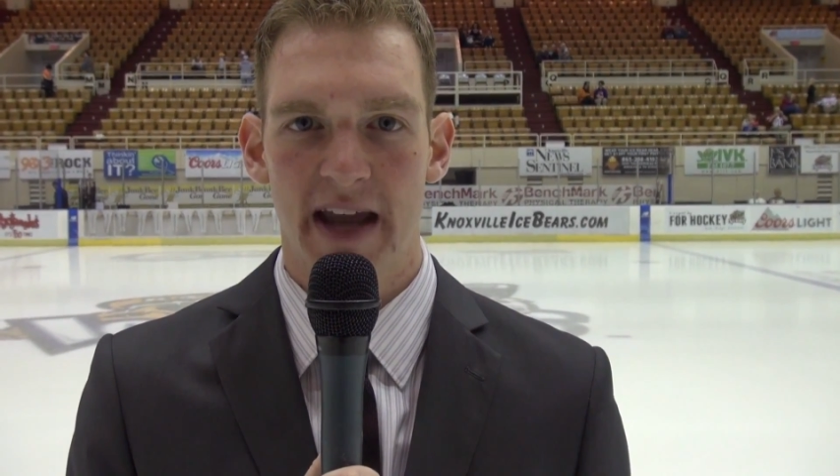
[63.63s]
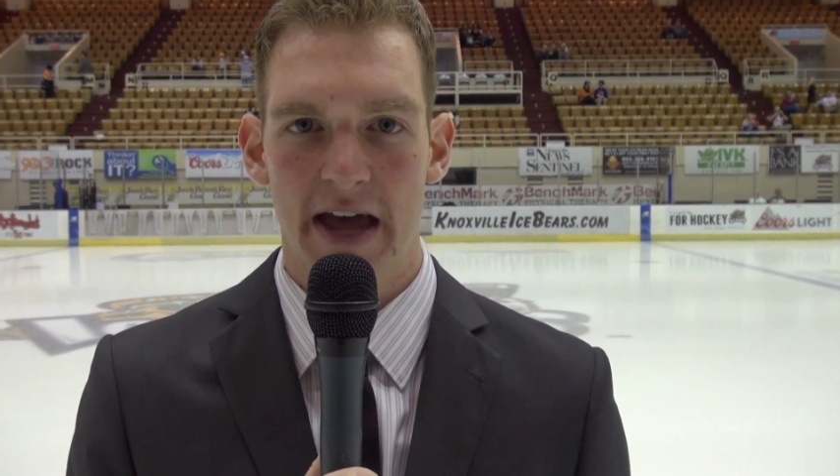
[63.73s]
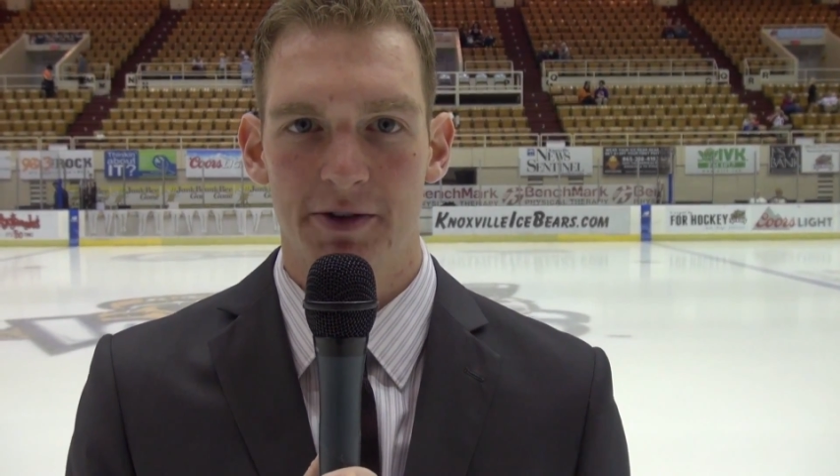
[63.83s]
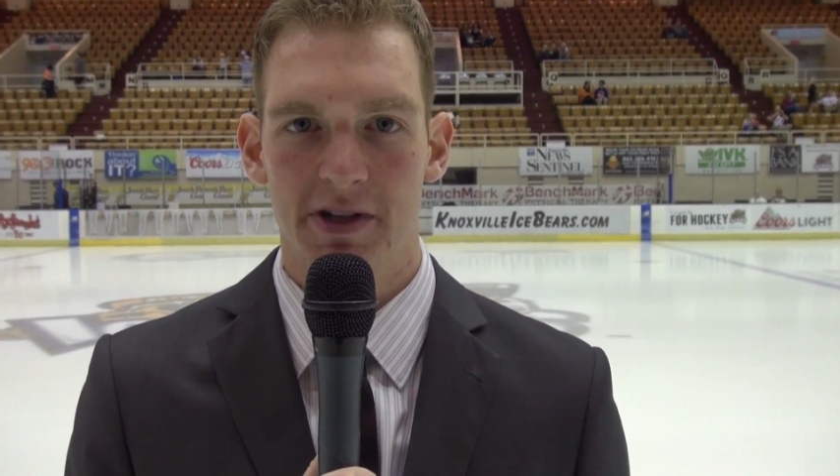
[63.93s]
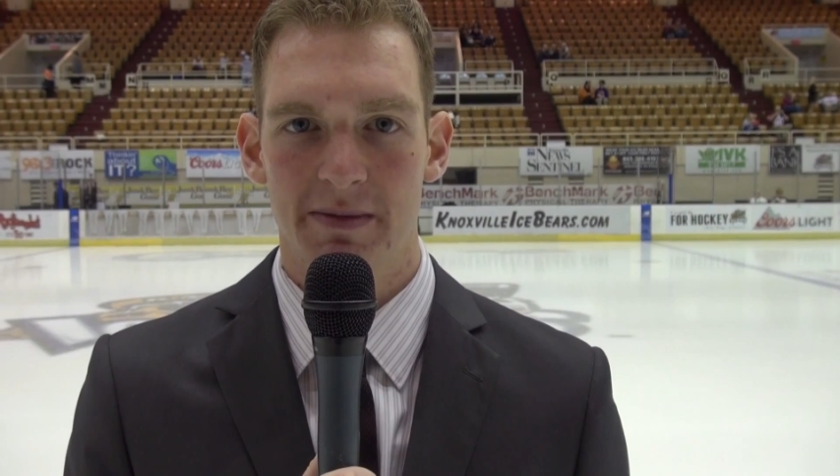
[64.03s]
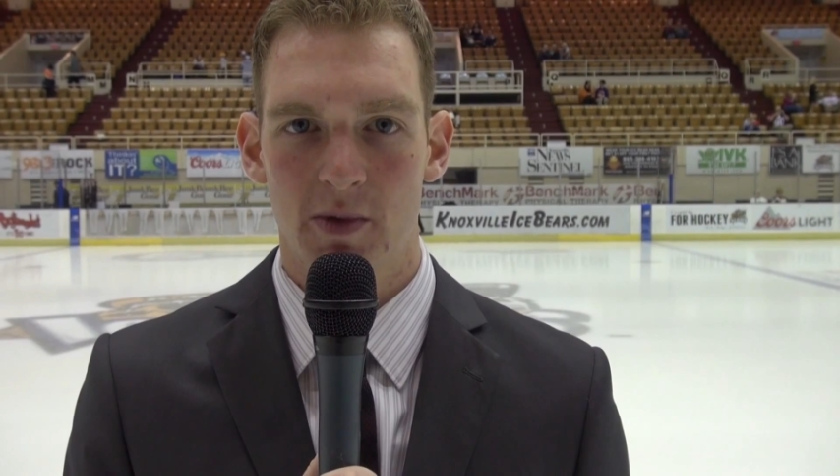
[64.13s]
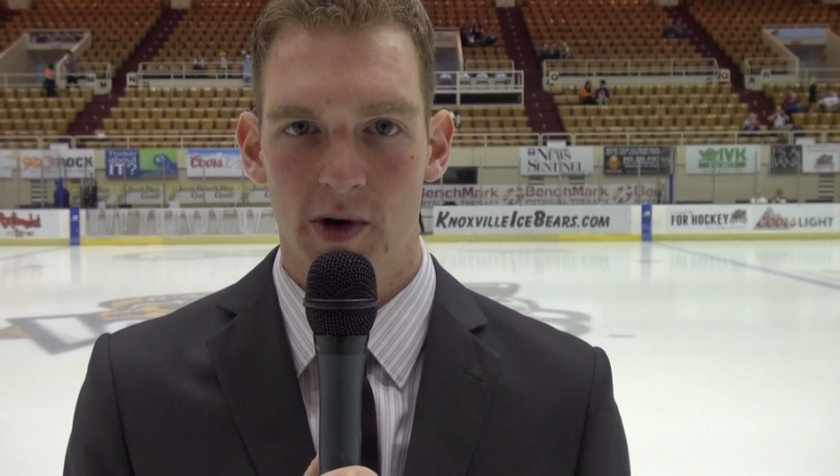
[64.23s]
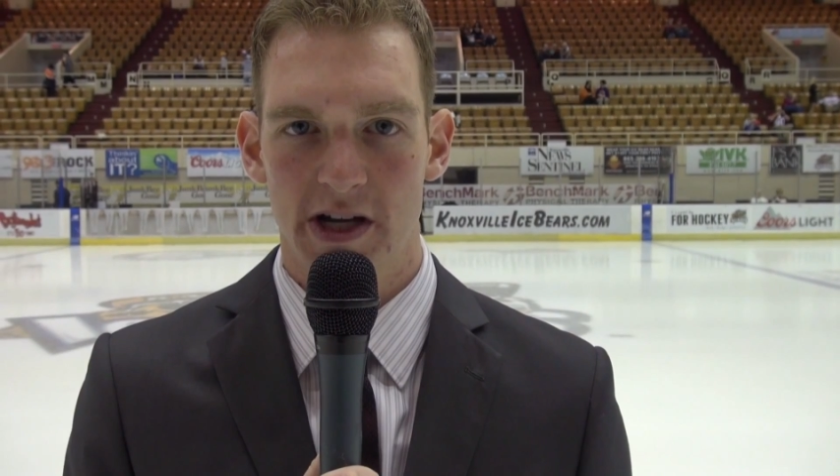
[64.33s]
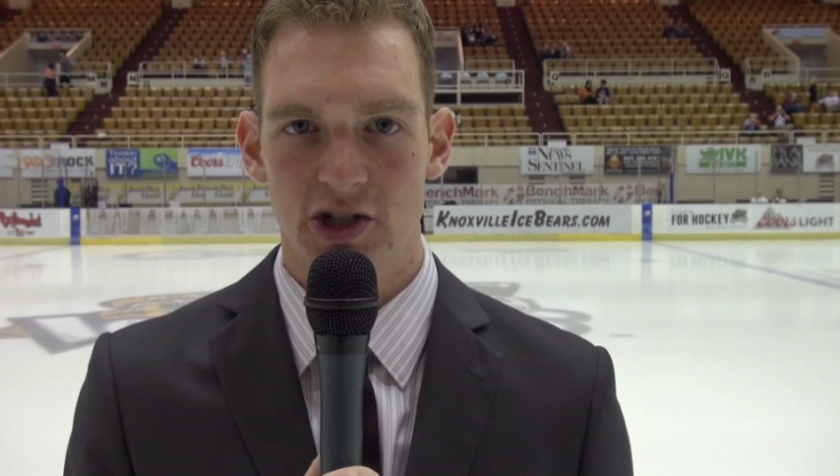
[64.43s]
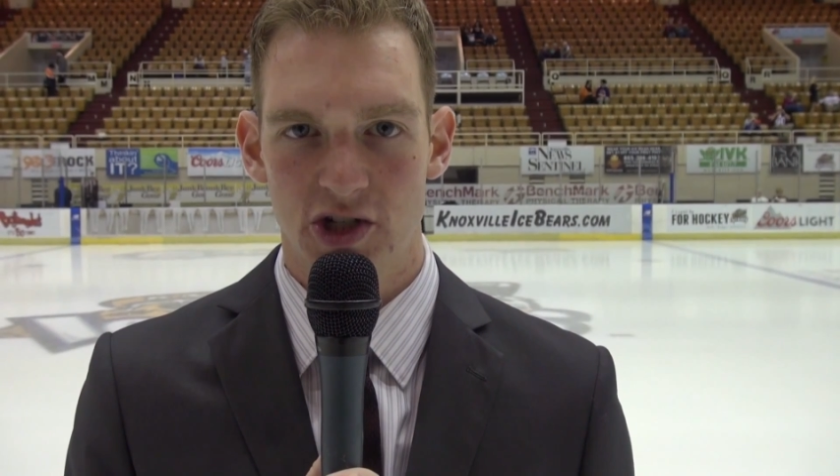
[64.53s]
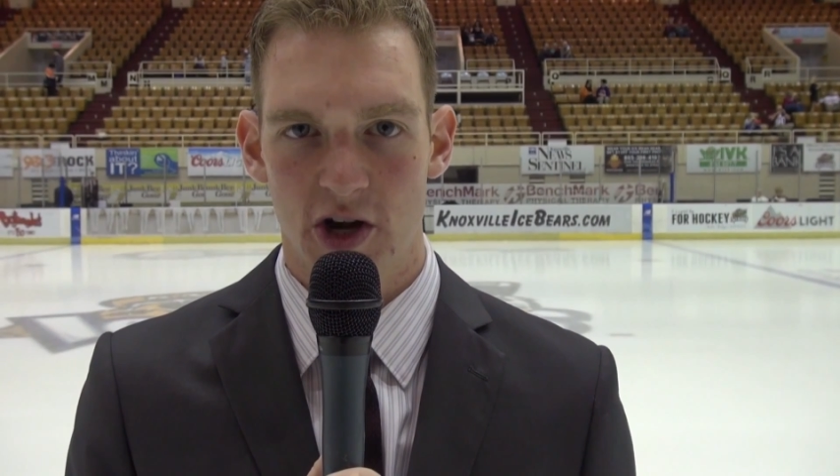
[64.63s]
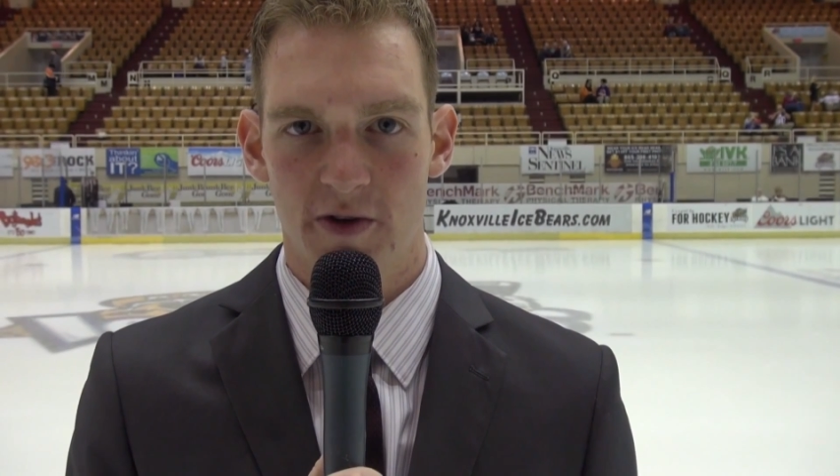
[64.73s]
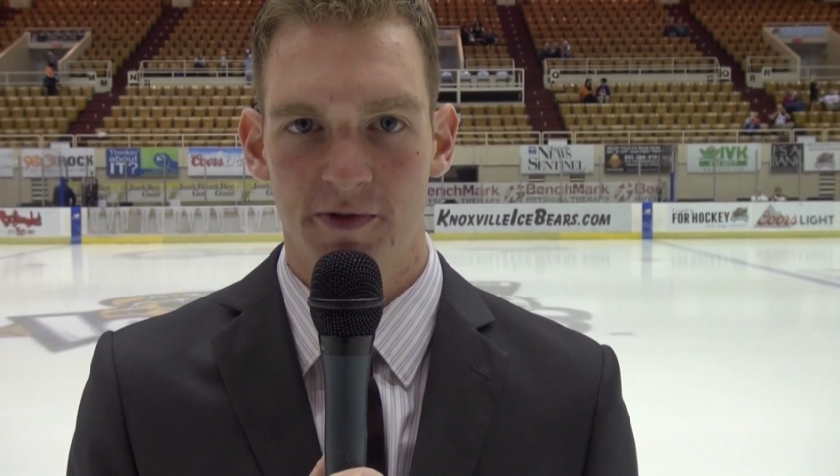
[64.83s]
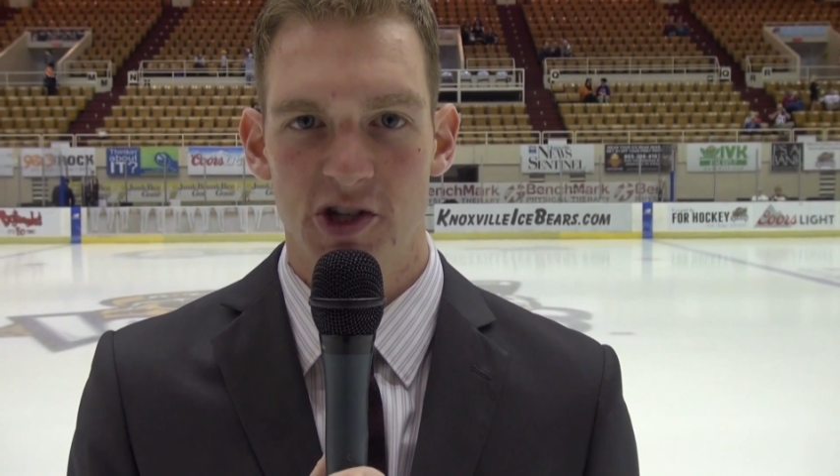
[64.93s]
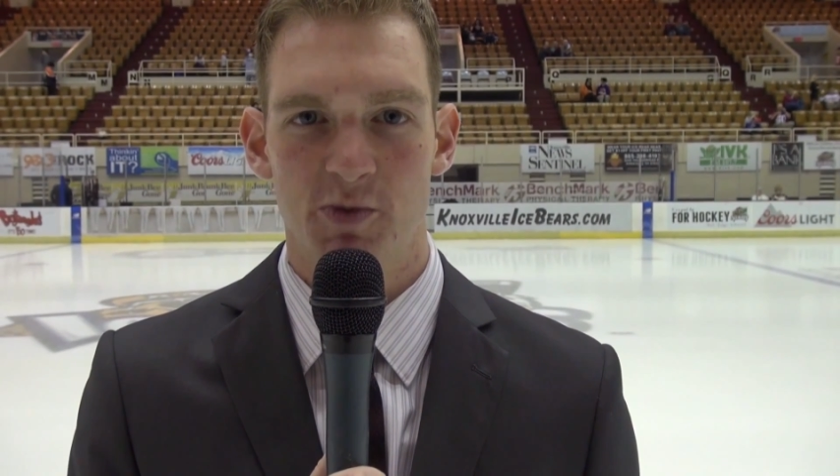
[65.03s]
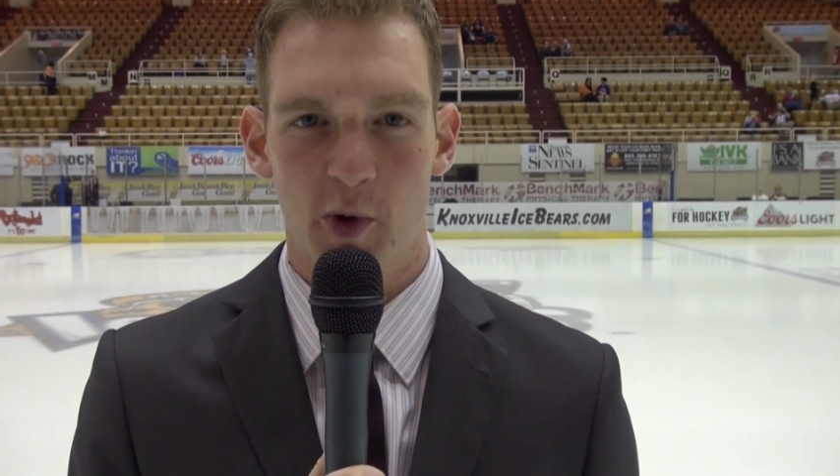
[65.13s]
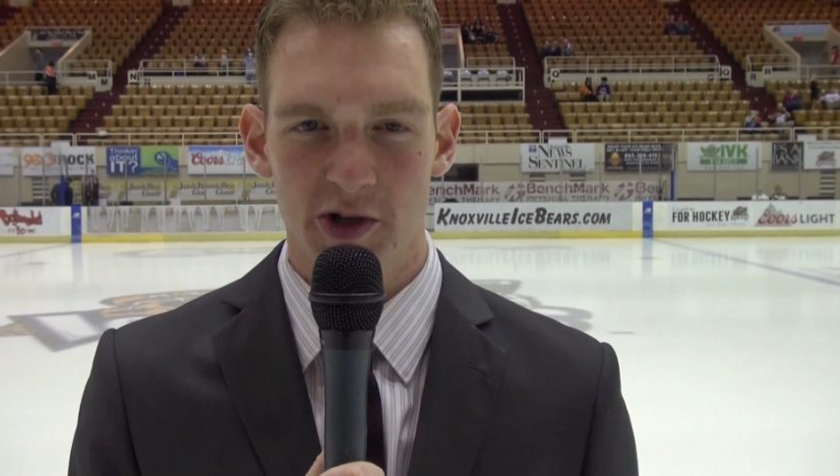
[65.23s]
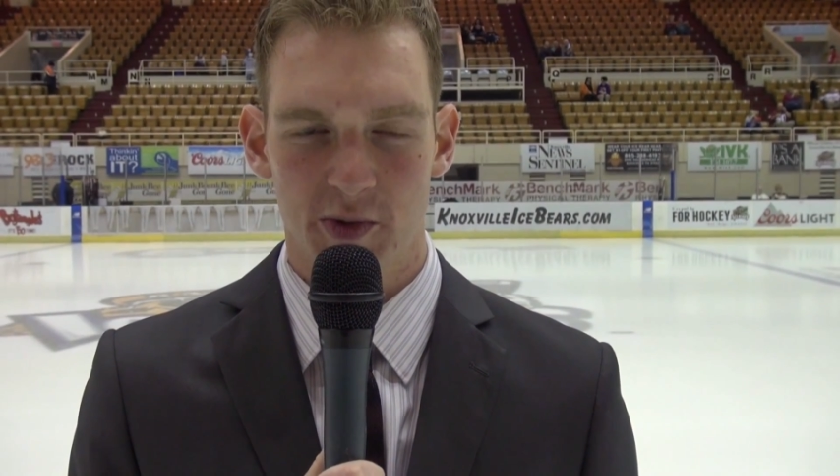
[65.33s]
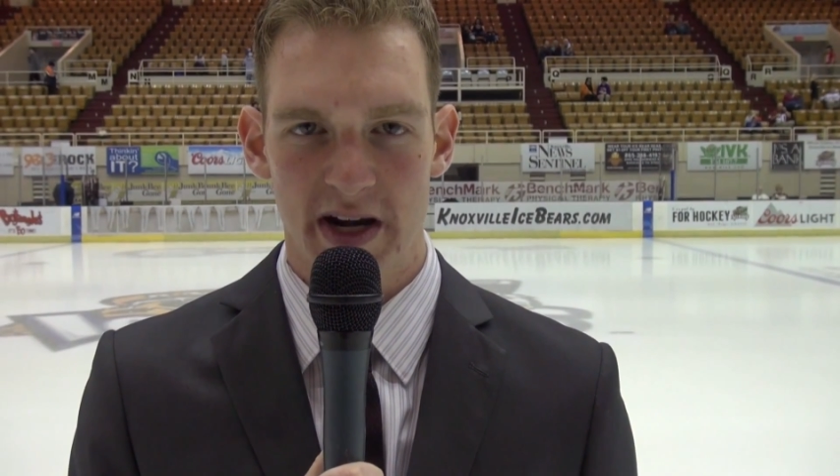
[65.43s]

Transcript: and Heather in the Morning show for Sports